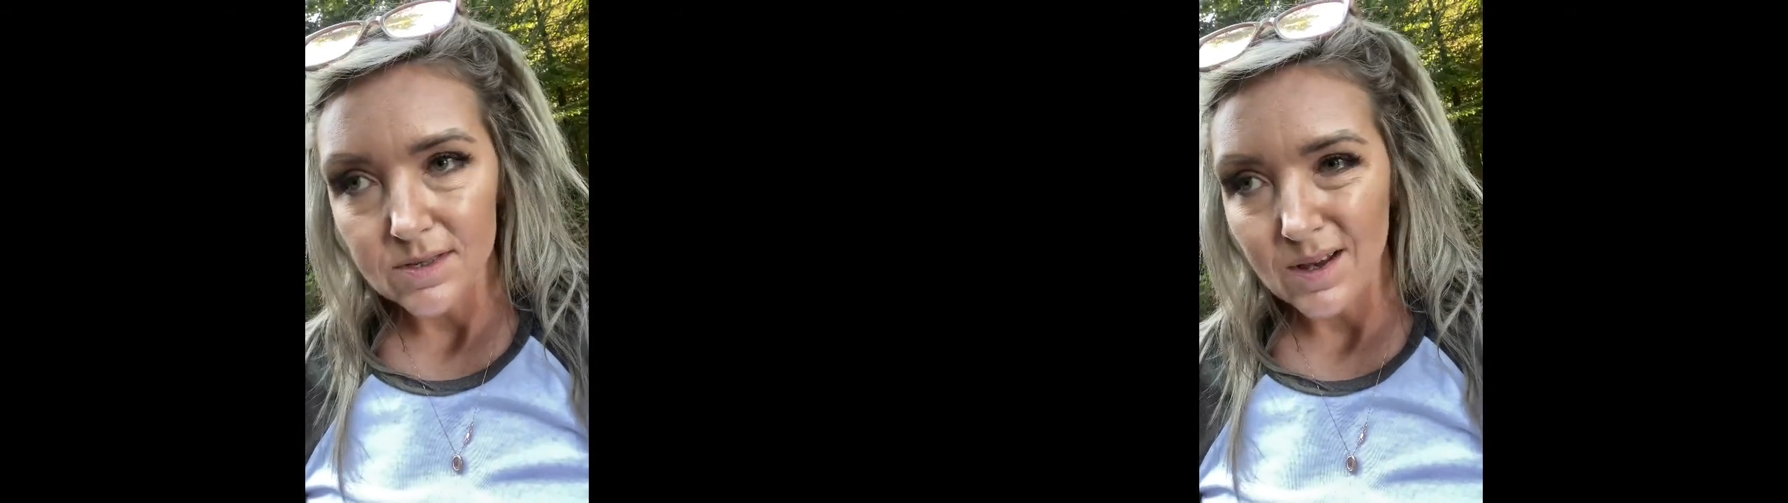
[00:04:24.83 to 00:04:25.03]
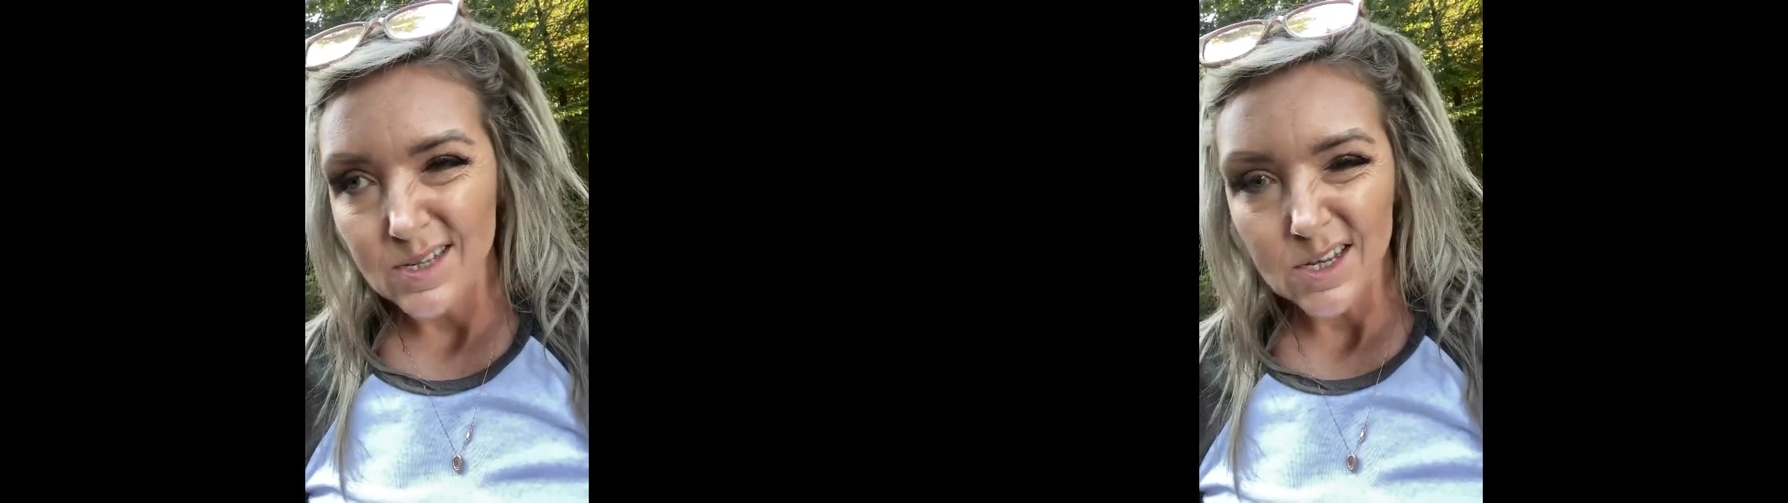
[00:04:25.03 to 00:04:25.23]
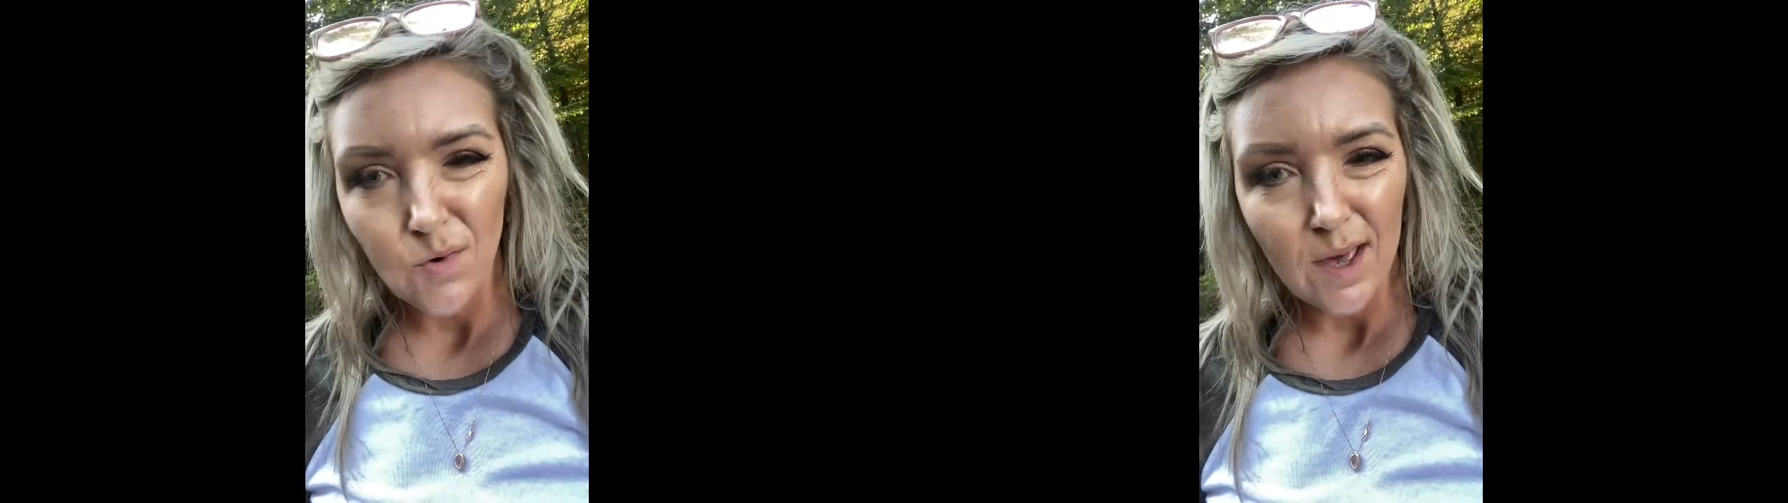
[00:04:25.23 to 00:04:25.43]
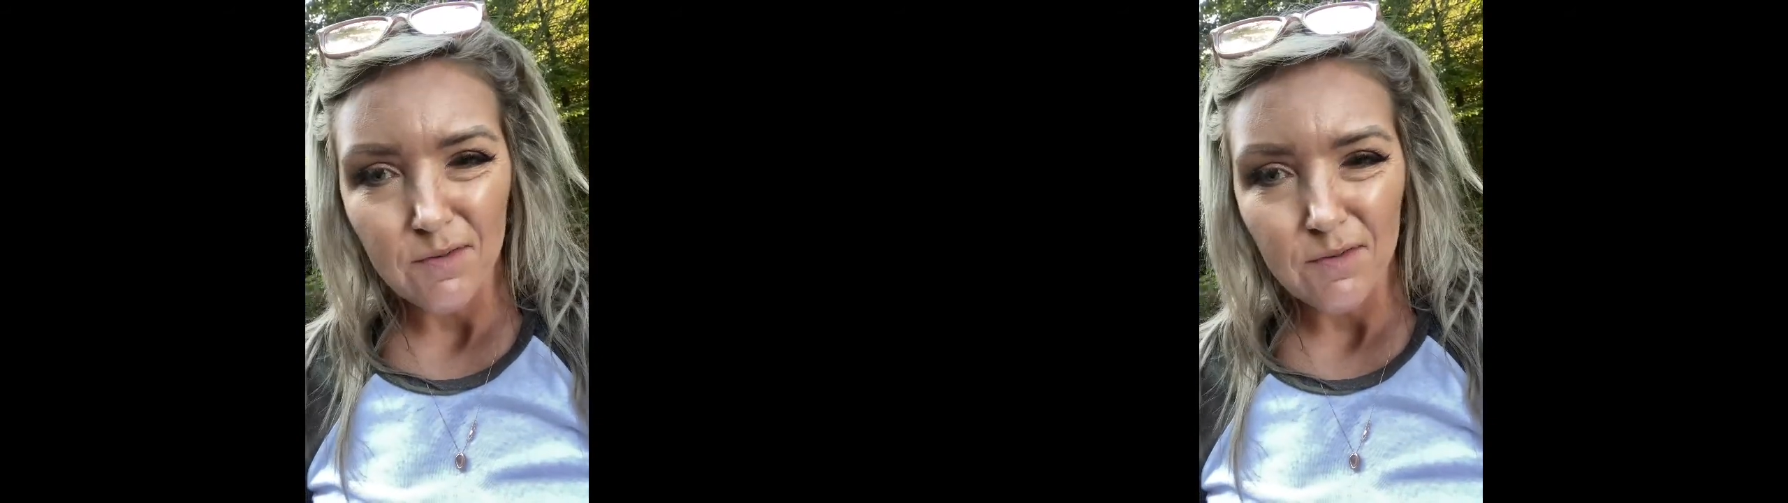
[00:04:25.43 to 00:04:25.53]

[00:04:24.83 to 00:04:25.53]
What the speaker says: It's a quick